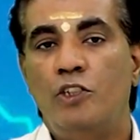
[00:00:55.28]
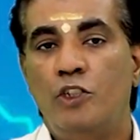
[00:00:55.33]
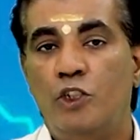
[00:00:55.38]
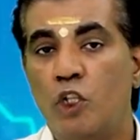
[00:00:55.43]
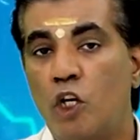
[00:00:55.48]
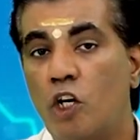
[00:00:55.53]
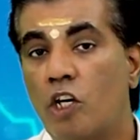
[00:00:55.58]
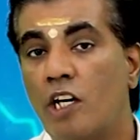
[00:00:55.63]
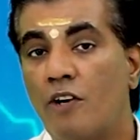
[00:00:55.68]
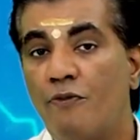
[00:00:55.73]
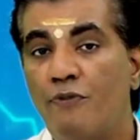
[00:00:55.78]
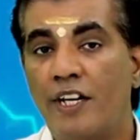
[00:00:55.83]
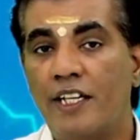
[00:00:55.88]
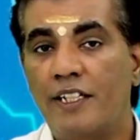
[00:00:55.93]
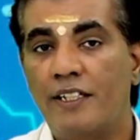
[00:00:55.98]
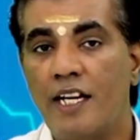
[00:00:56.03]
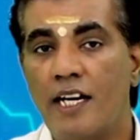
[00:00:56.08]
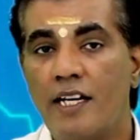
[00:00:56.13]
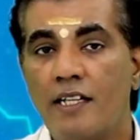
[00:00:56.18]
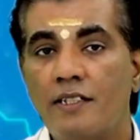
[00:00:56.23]

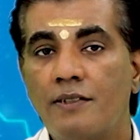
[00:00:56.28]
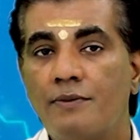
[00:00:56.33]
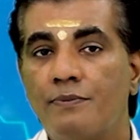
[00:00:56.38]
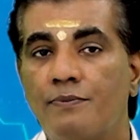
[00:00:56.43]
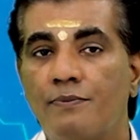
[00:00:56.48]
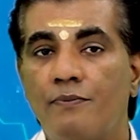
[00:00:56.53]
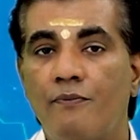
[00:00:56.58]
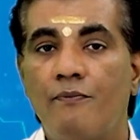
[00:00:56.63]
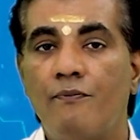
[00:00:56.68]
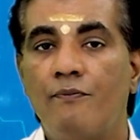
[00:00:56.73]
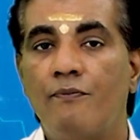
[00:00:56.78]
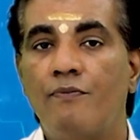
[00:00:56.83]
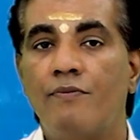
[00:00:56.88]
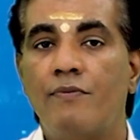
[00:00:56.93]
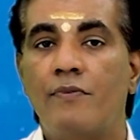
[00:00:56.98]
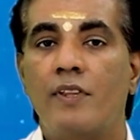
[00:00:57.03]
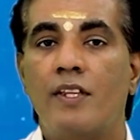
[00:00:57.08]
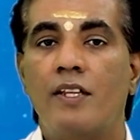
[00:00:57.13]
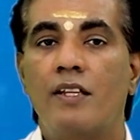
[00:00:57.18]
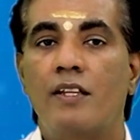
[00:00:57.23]
Geographic tongue,
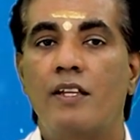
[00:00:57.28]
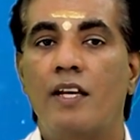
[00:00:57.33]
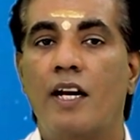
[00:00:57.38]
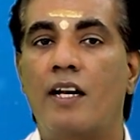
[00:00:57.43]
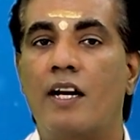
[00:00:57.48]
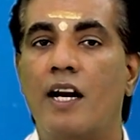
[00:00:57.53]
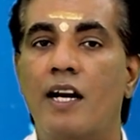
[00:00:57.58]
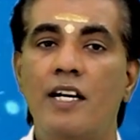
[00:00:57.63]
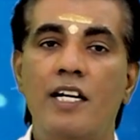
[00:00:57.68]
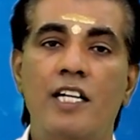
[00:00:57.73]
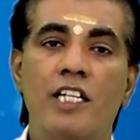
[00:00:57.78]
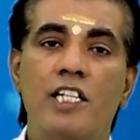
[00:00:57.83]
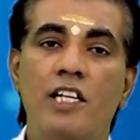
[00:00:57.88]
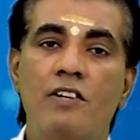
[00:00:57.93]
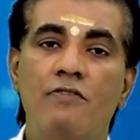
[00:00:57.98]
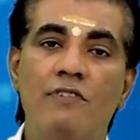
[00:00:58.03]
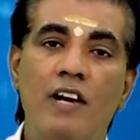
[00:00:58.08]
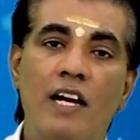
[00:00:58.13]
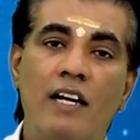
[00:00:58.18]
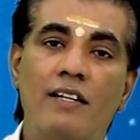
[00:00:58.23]
a
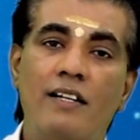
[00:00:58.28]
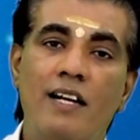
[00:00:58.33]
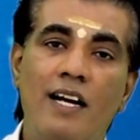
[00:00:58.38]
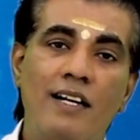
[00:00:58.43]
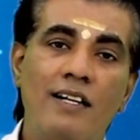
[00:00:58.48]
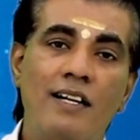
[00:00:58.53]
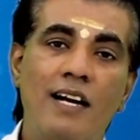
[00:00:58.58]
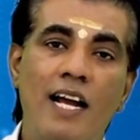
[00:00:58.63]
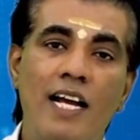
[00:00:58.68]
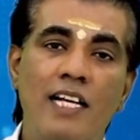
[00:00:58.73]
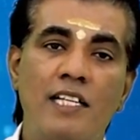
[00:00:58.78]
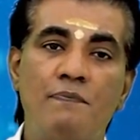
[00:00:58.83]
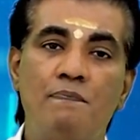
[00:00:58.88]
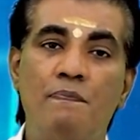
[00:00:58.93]
condition where tongue has